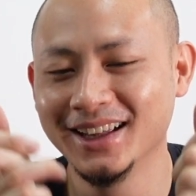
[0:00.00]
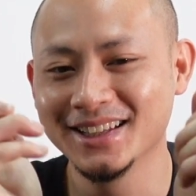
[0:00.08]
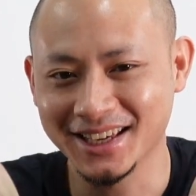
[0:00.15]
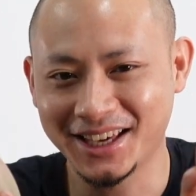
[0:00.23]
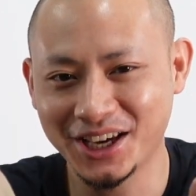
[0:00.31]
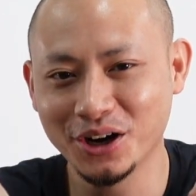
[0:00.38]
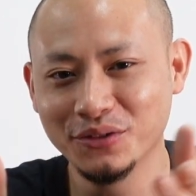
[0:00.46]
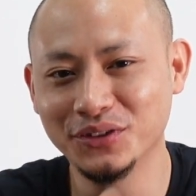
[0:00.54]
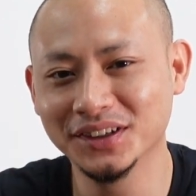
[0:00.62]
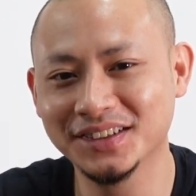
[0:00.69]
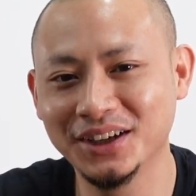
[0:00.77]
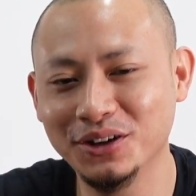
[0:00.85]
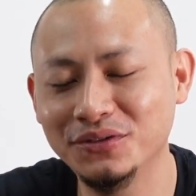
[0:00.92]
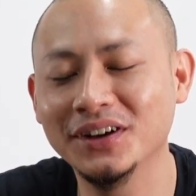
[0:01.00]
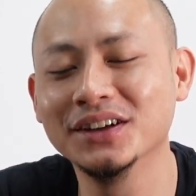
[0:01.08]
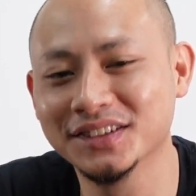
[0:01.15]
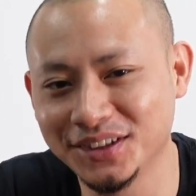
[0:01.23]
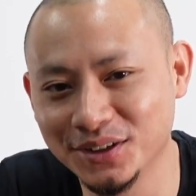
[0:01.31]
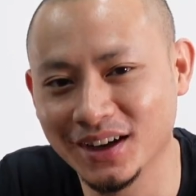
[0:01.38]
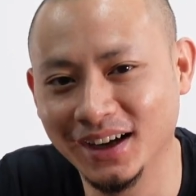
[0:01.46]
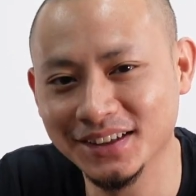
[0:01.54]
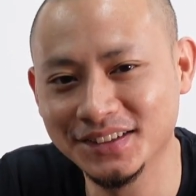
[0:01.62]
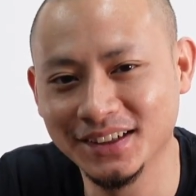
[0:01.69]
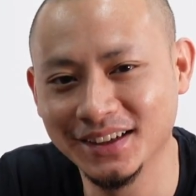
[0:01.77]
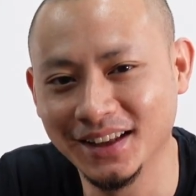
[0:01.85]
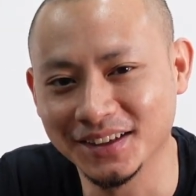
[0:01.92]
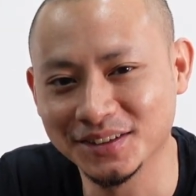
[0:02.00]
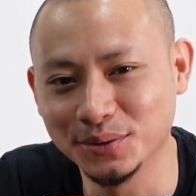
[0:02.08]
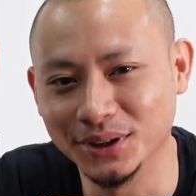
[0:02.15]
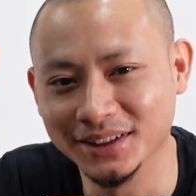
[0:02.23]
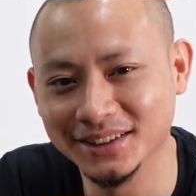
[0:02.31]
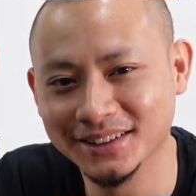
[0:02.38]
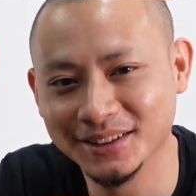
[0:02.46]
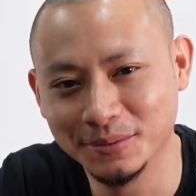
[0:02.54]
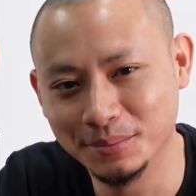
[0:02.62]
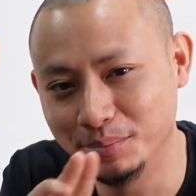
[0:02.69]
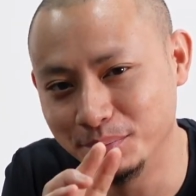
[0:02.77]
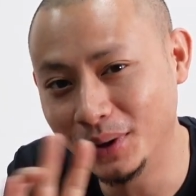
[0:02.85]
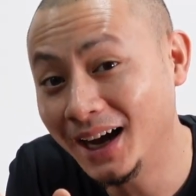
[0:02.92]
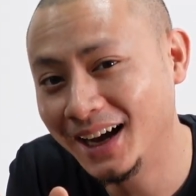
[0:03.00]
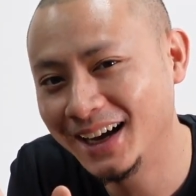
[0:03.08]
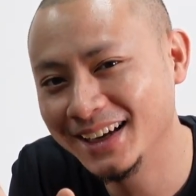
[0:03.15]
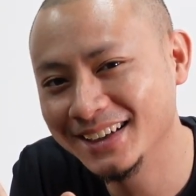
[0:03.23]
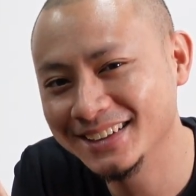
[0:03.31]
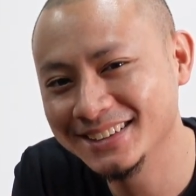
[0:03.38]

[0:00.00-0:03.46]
Take care of yourself, I'll see you guys in the next one. Bye!